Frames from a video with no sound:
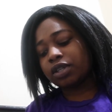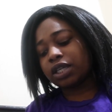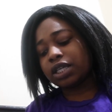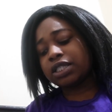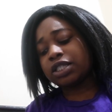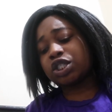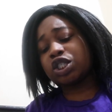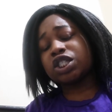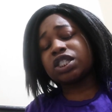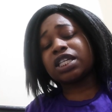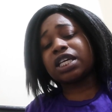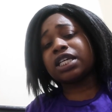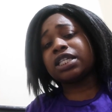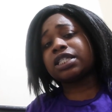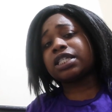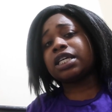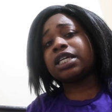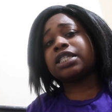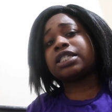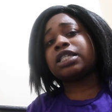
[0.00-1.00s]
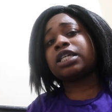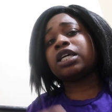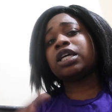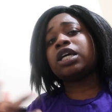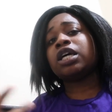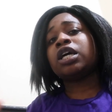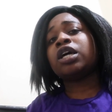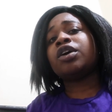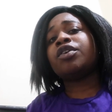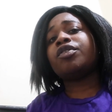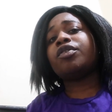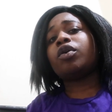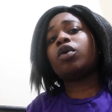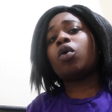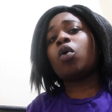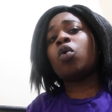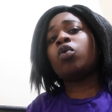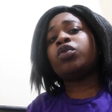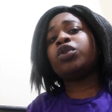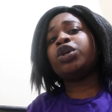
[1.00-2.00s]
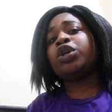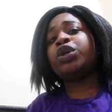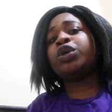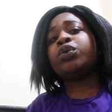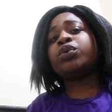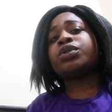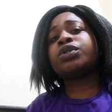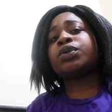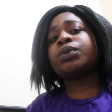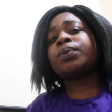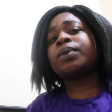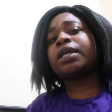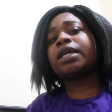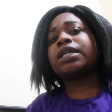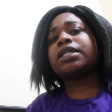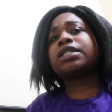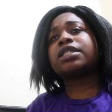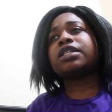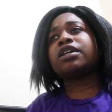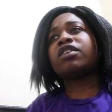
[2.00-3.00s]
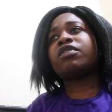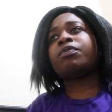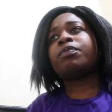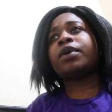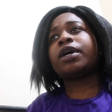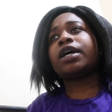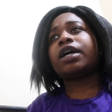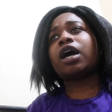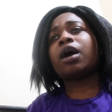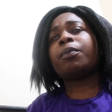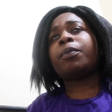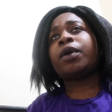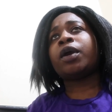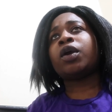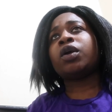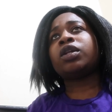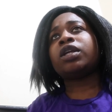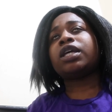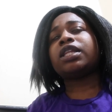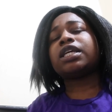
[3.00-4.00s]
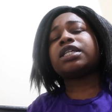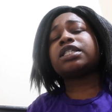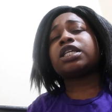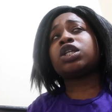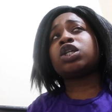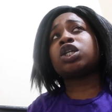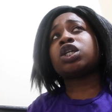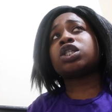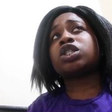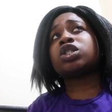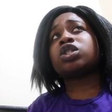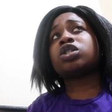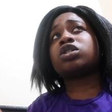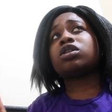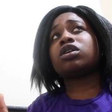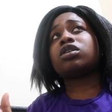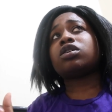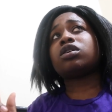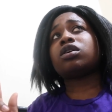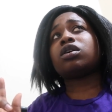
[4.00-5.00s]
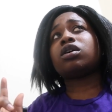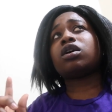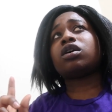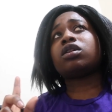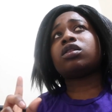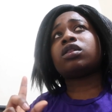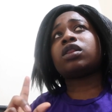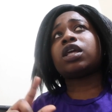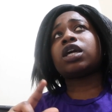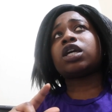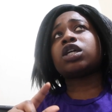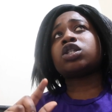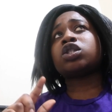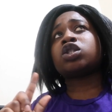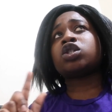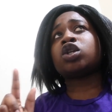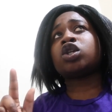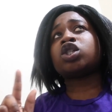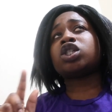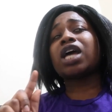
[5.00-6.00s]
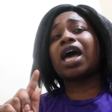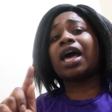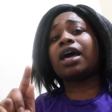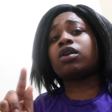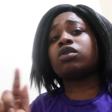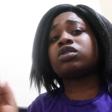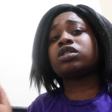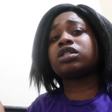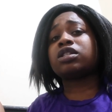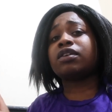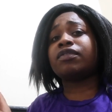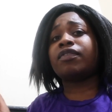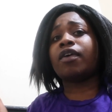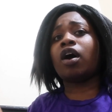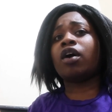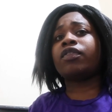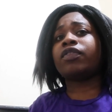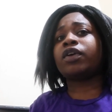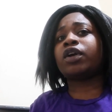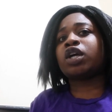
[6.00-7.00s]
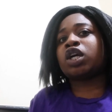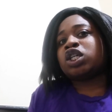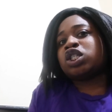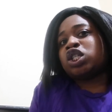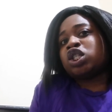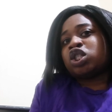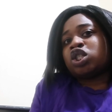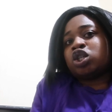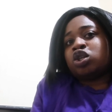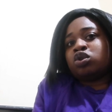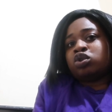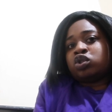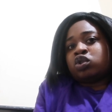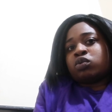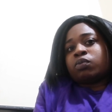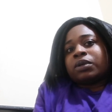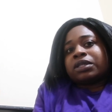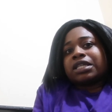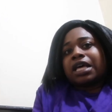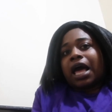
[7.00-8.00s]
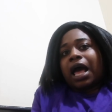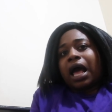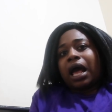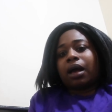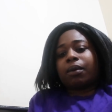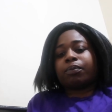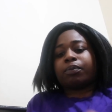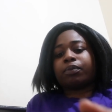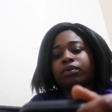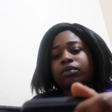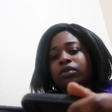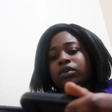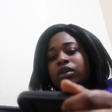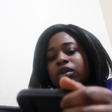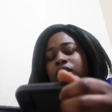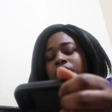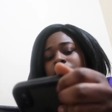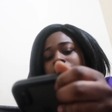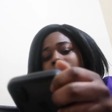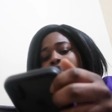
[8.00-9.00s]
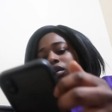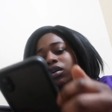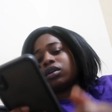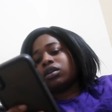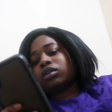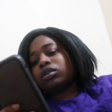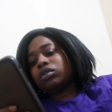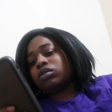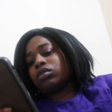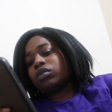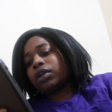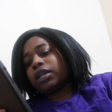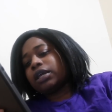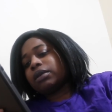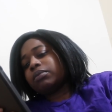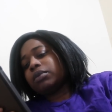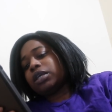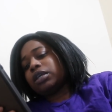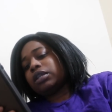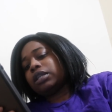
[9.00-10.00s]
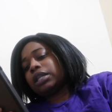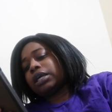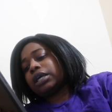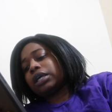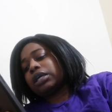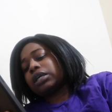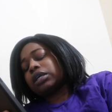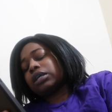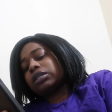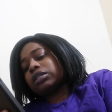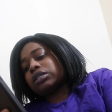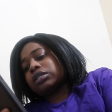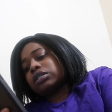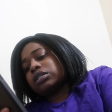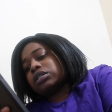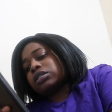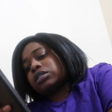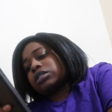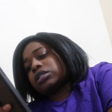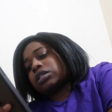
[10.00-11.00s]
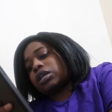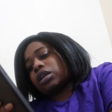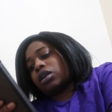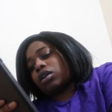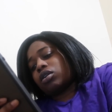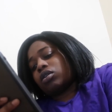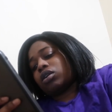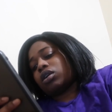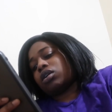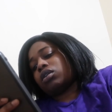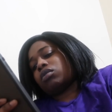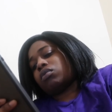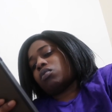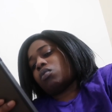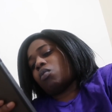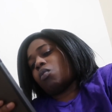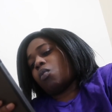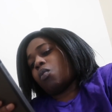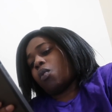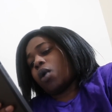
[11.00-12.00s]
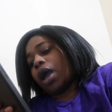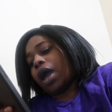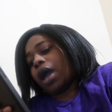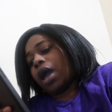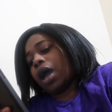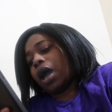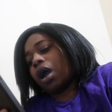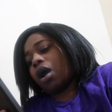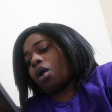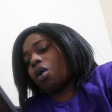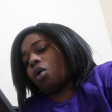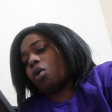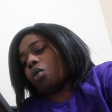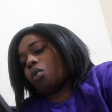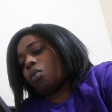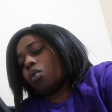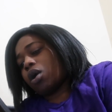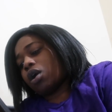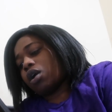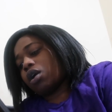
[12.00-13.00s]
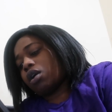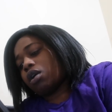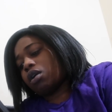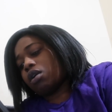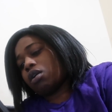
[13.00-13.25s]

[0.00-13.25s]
It just says it's only YouTube Kids stuff, but apparently they said you could they could search adult stuff on there because it's YouTube, it's an app. You know what I mean? Like this is scary. Wow.